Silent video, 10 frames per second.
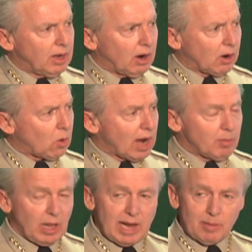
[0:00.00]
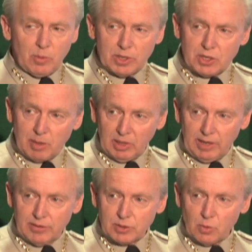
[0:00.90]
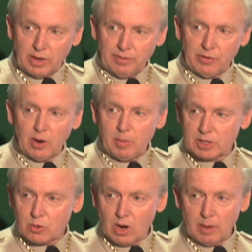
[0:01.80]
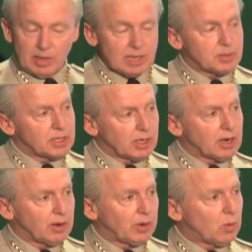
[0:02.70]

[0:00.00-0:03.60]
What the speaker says: our crime lab, which I believe is one of the very best crime labs in the country,